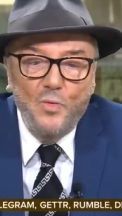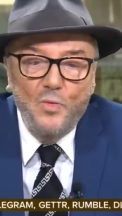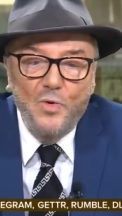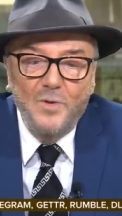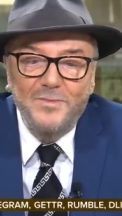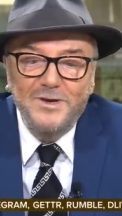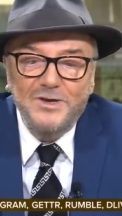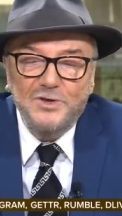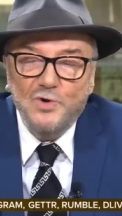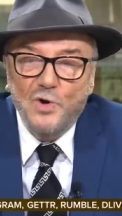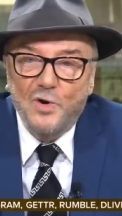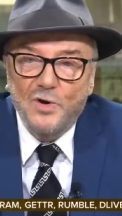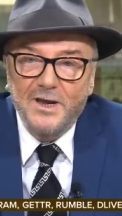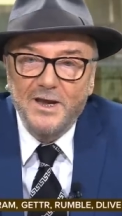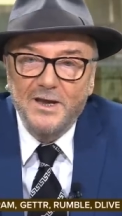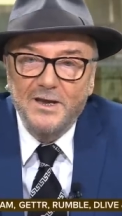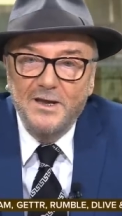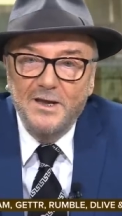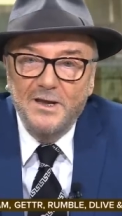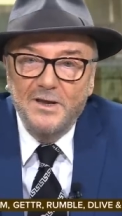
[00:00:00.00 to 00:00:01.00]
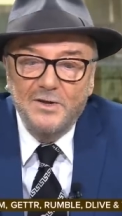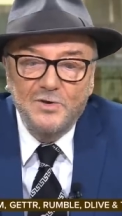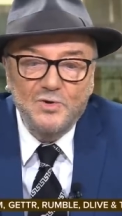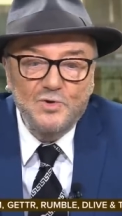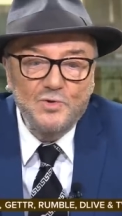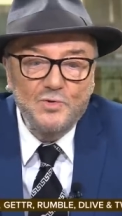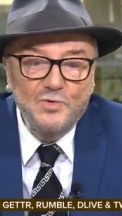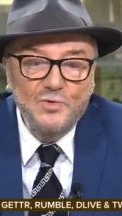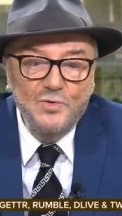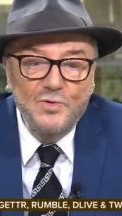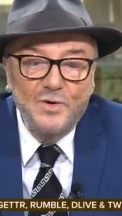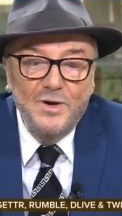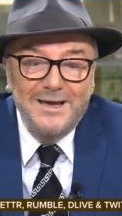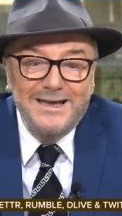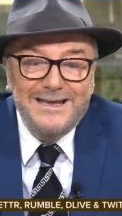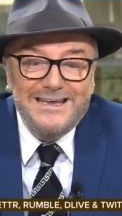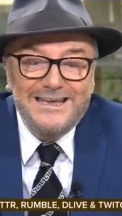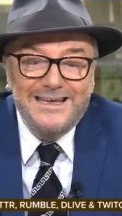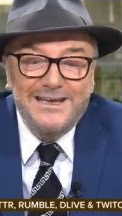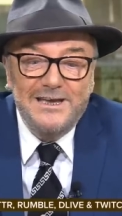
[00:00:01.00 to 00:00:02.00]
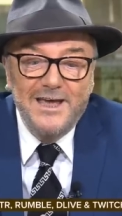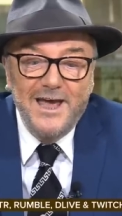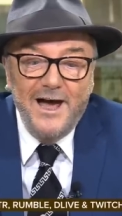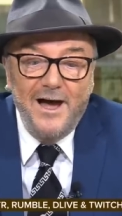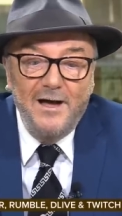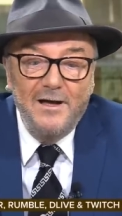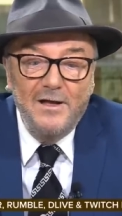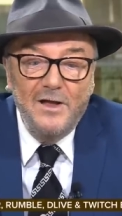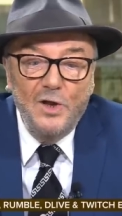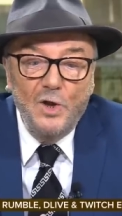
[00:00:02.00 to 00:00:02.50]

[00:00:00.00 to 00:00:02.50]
We'll be talking to Ilia